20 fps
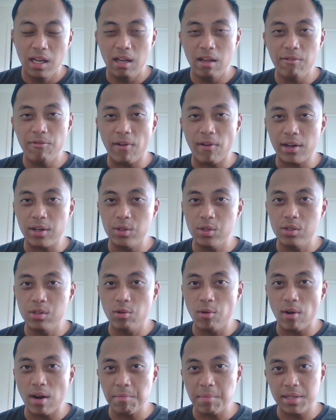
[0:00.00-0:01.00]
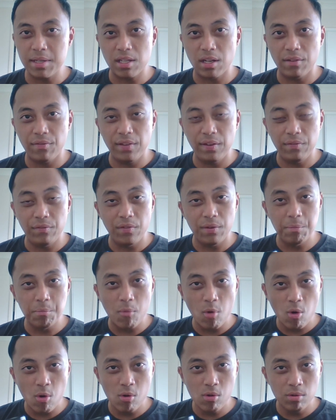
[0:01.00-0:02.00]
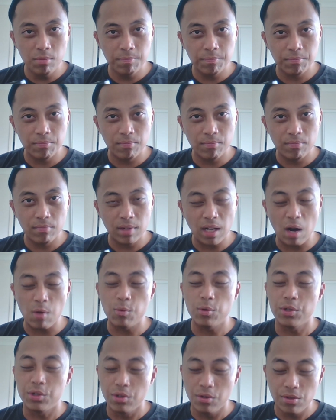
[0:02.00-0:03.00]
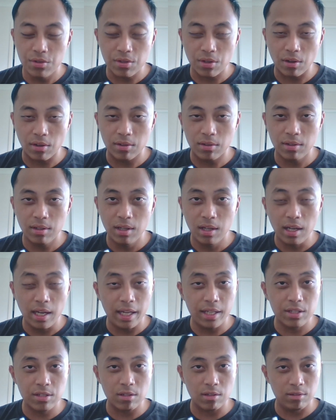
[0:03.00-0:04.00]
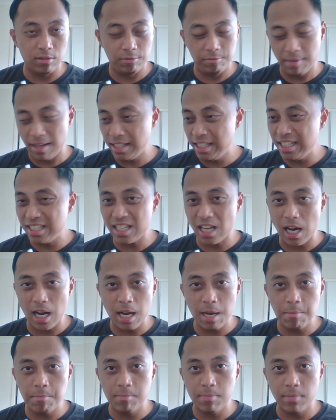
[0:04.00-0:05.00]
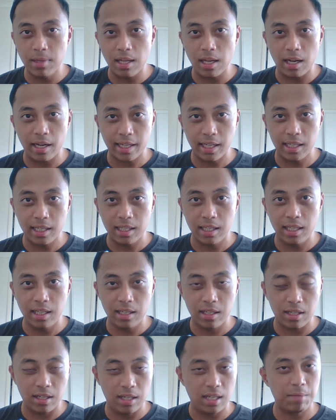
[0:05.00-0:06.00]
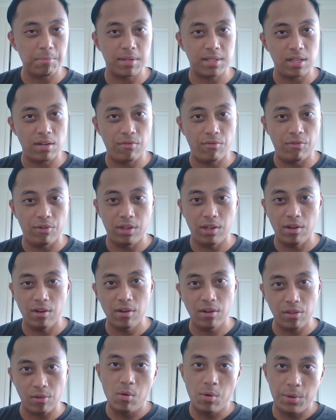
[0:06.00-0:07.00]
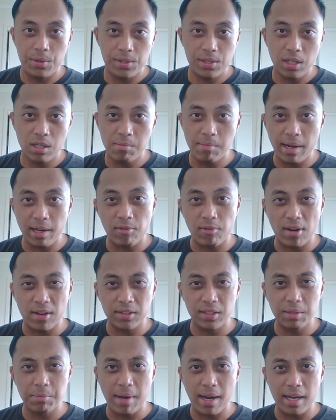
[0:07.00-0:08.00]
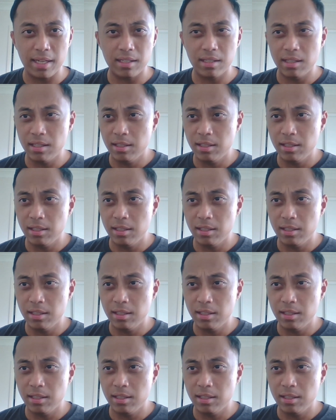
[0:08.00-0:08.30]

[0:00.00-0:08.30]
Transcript: If I could ground myself even more, I would do so. And so any time that I can connect myself with the earth or sit on my grounding mat,